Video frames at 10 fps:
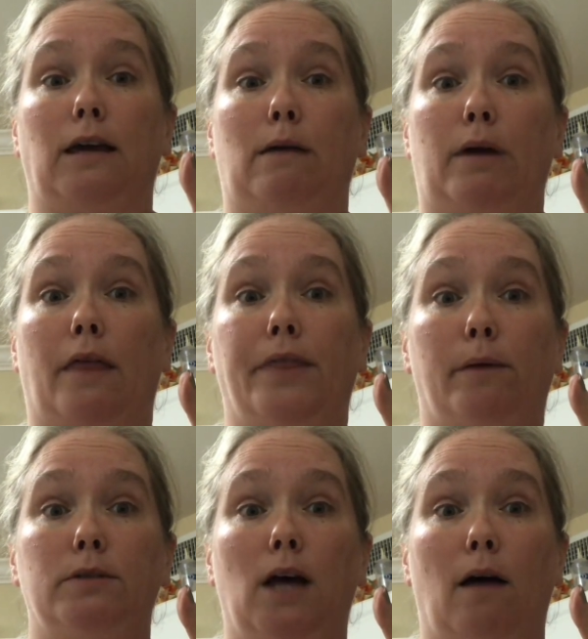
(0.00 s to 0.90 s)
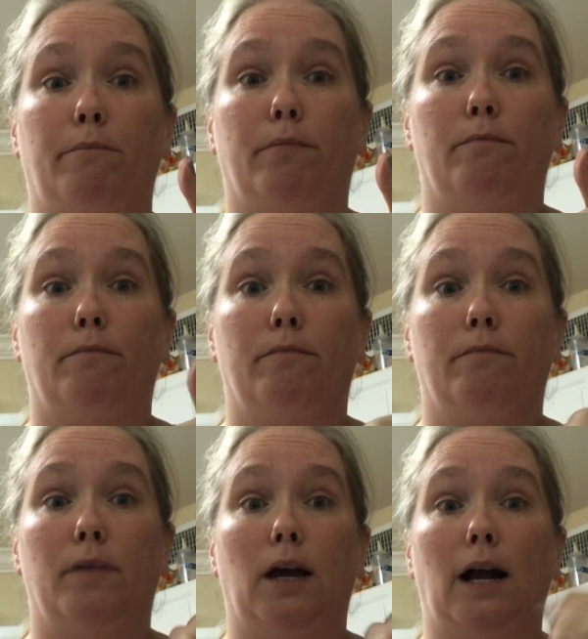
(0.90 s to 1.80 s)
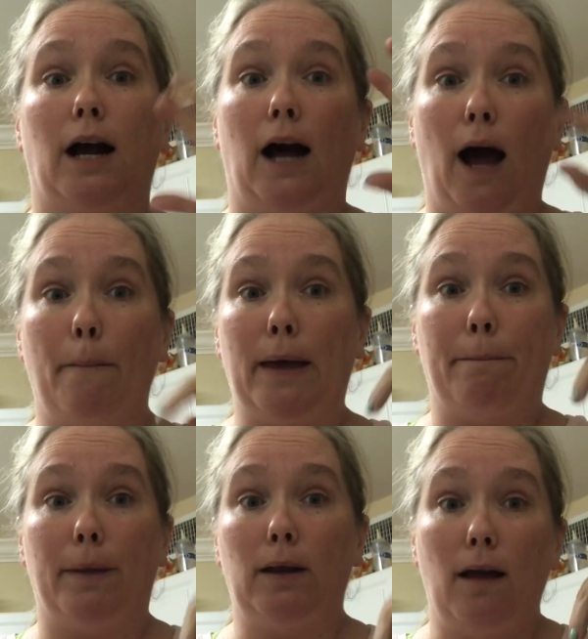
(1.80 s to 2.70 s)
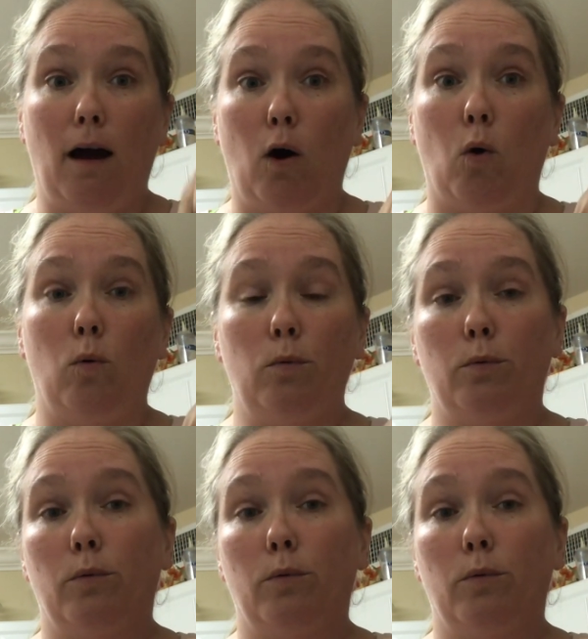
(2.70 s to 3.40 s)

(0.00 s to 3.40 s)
Give me a thumbs up. Comment below.